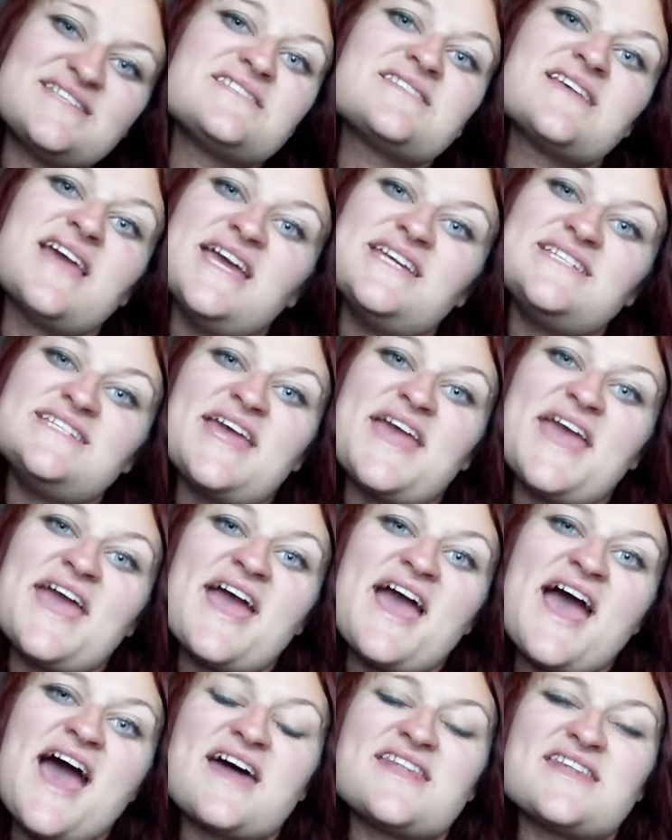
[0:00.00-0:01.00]
Katie
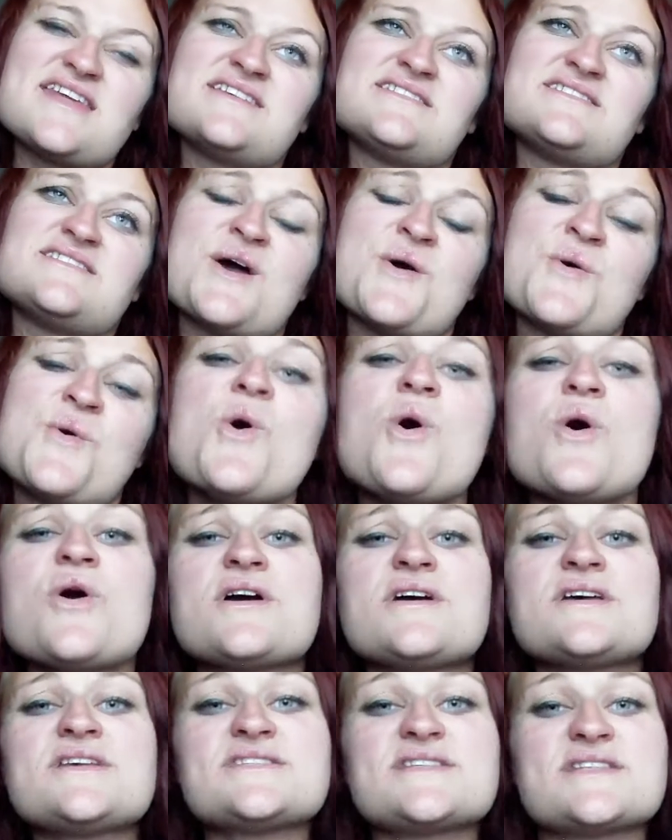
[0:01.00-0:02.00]
here, and it is now
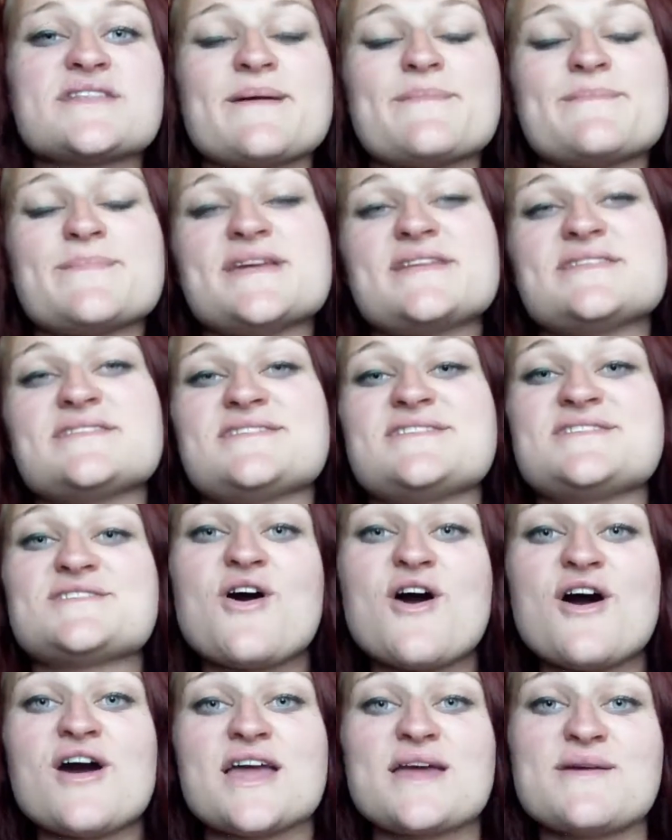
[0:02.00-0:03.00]
August, so that means it's
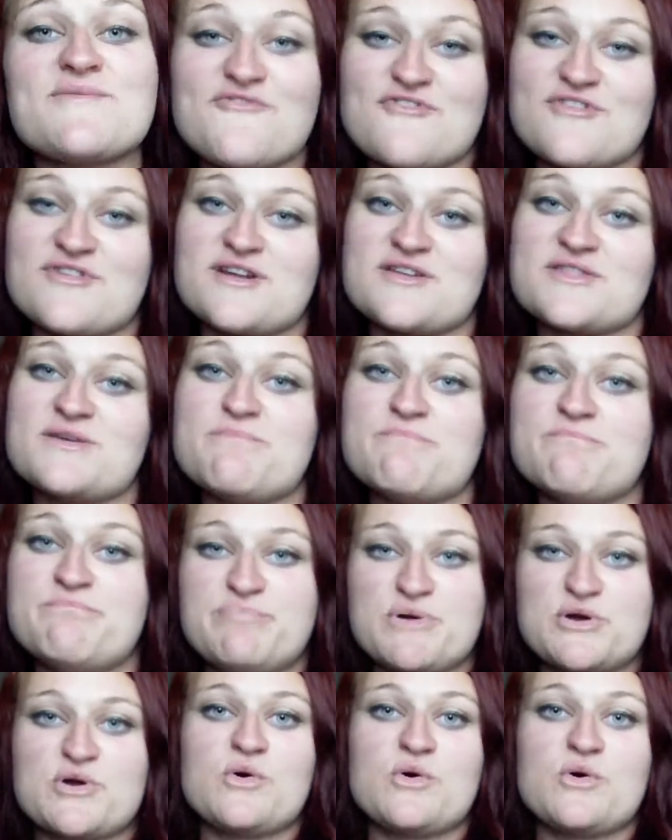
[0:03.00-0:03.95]
time for another book